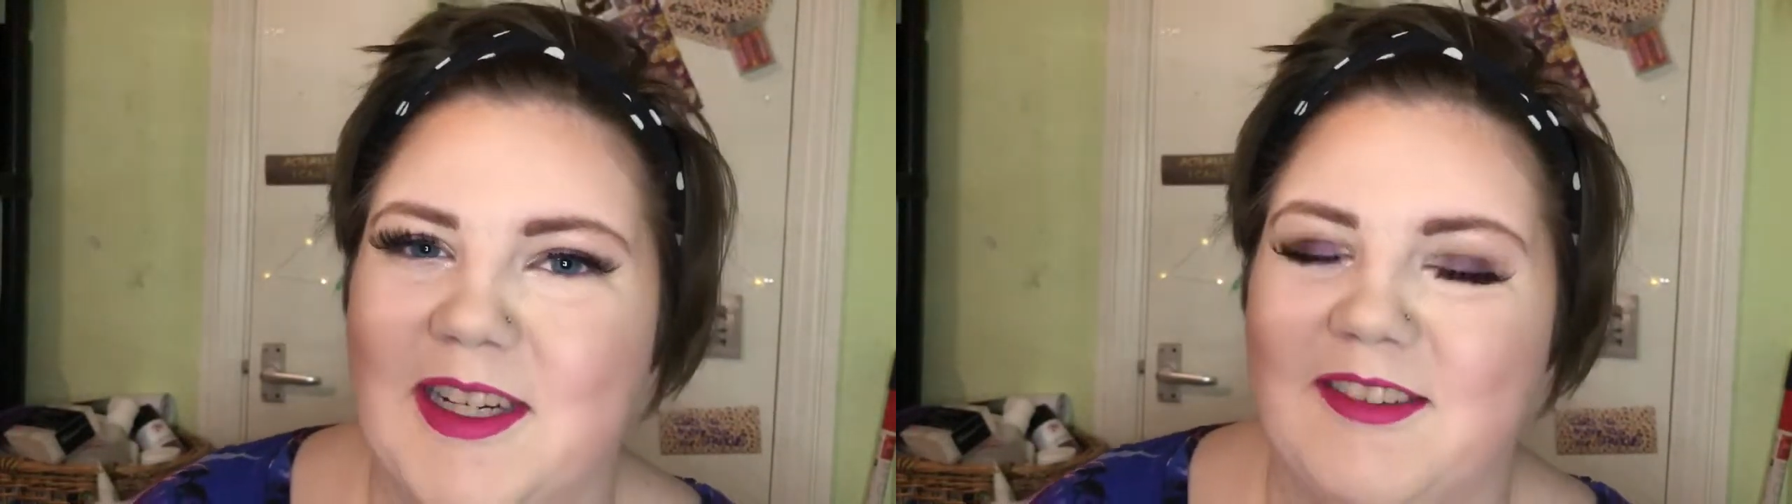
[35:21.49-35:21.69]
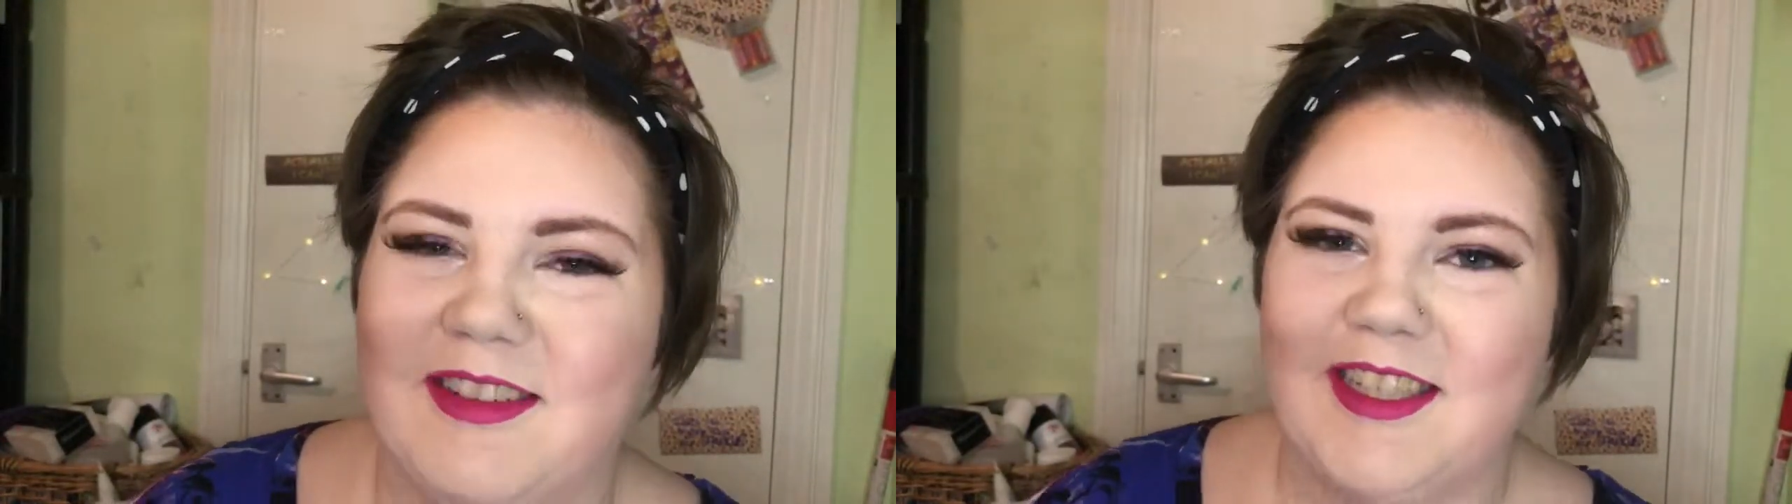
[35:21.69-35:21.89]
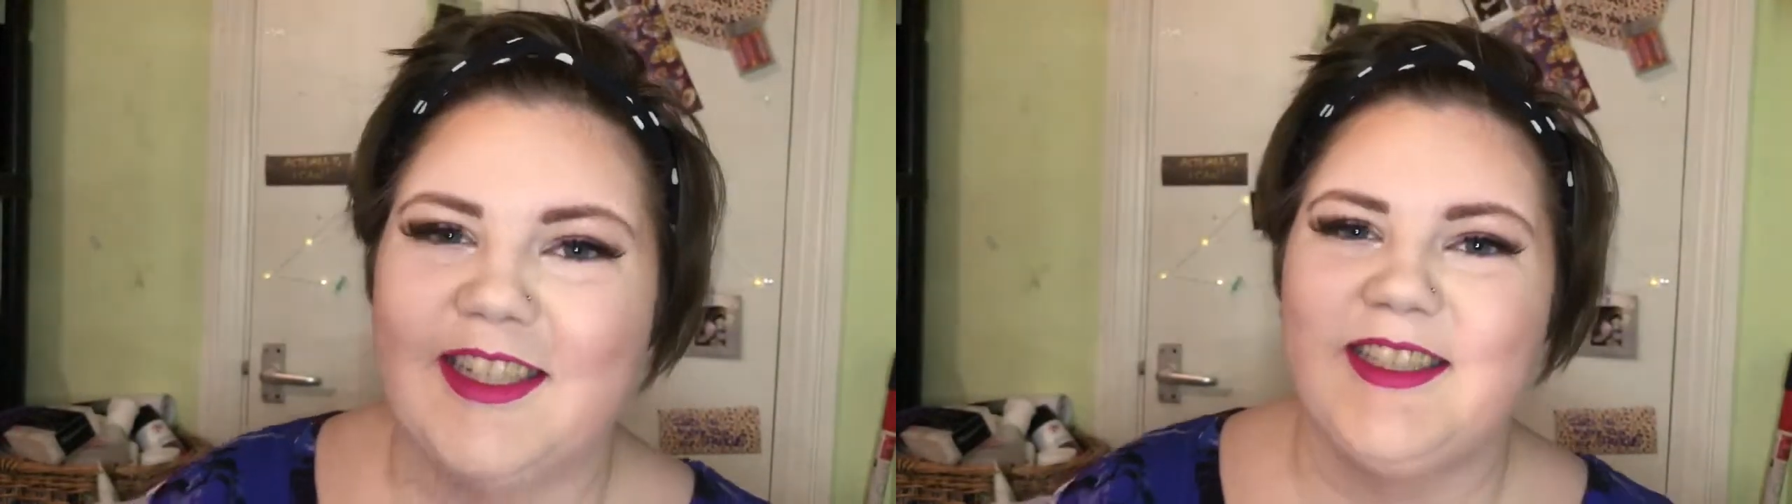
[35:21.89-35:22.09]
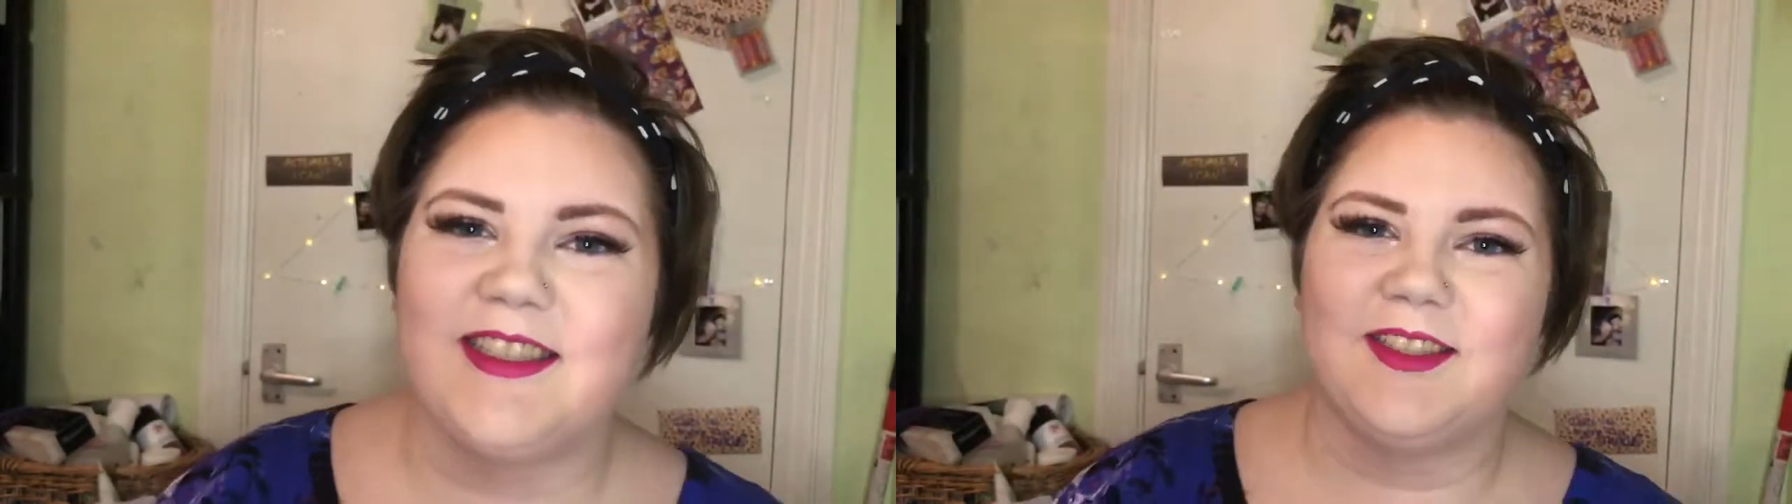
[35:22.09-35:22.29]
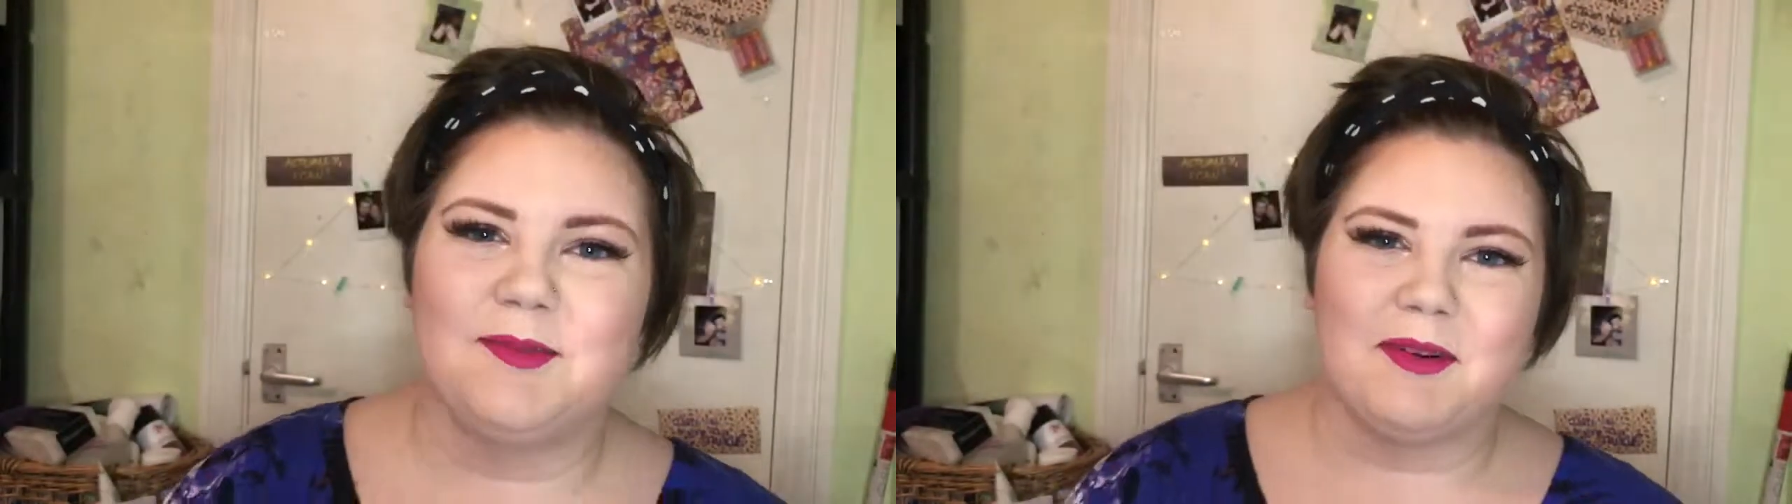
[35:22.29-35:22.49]
I really need
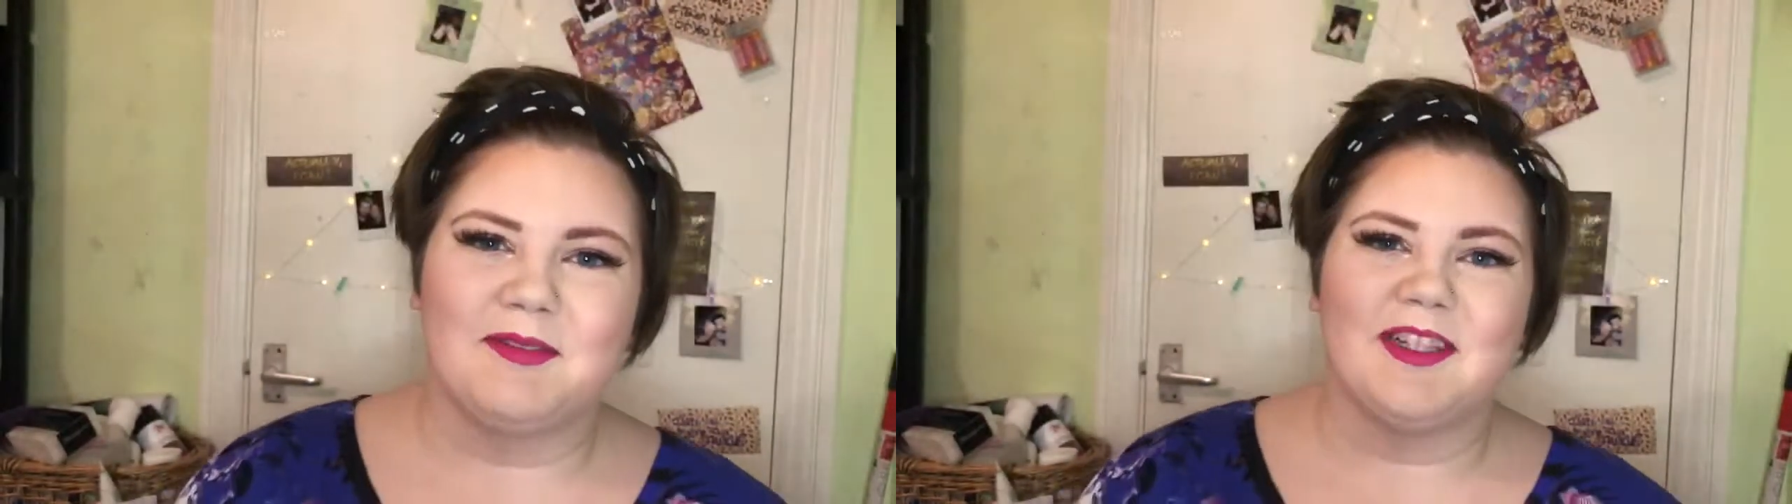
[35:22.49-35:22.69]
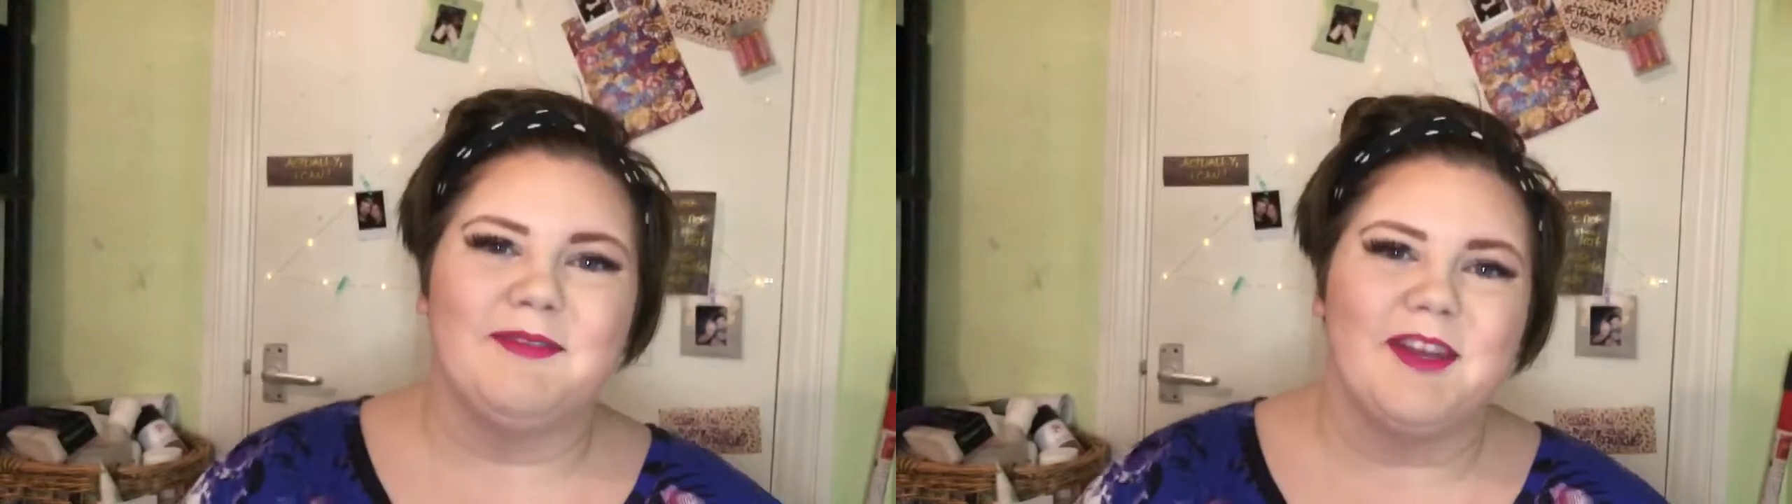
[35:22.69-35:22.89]
to do it properly.